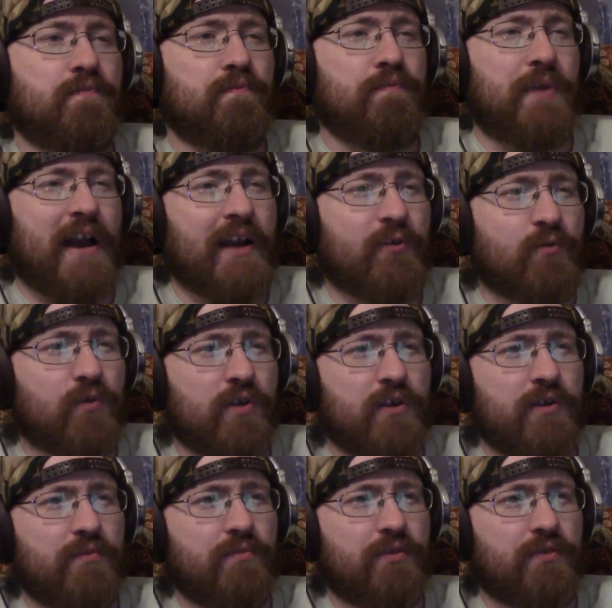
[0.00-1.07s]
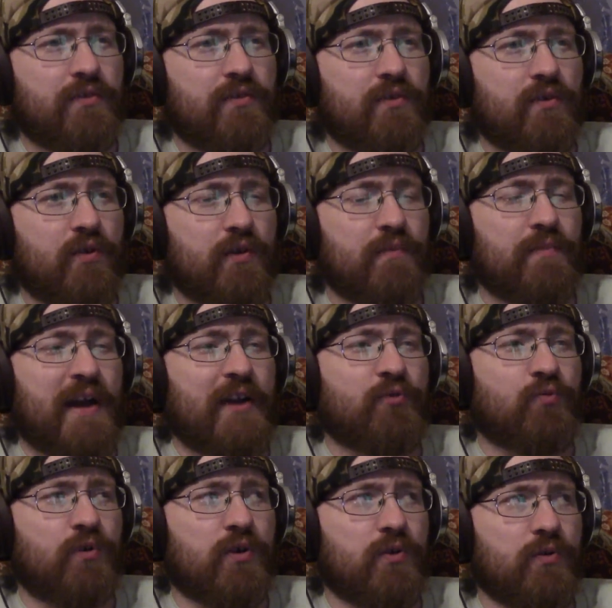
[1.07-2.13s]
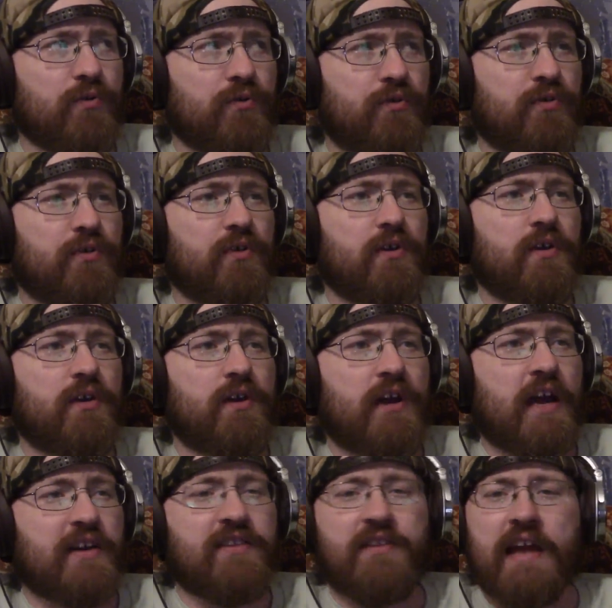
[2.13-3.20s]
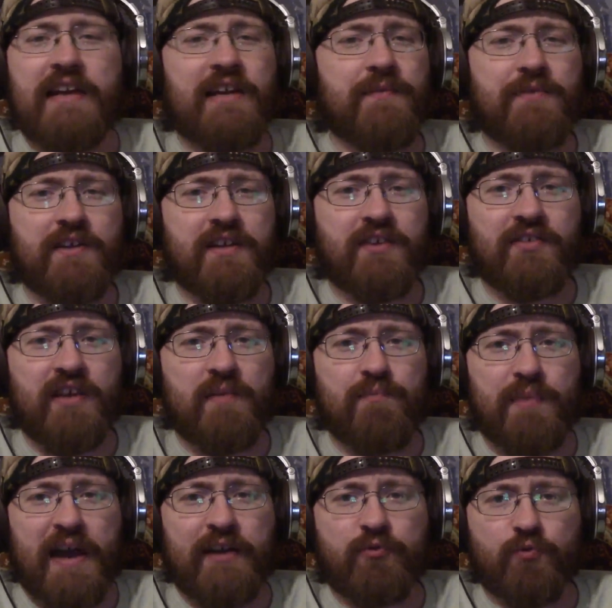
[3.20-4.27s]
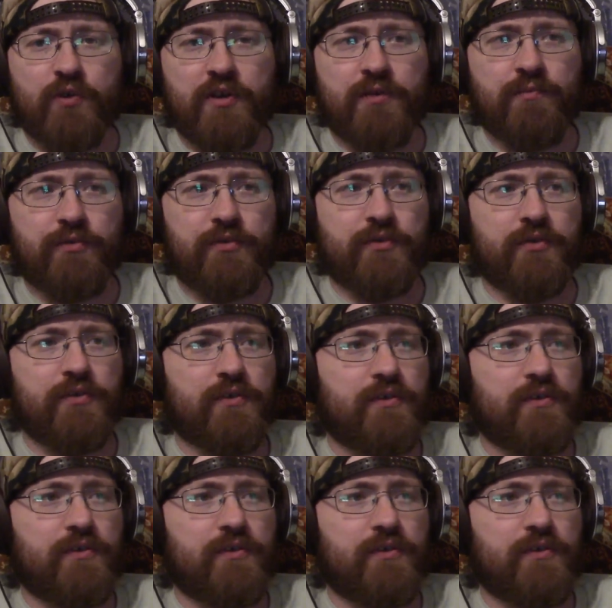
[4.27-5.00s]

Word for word: Back rubs or back roads? I, I keep thinking you say back rubs.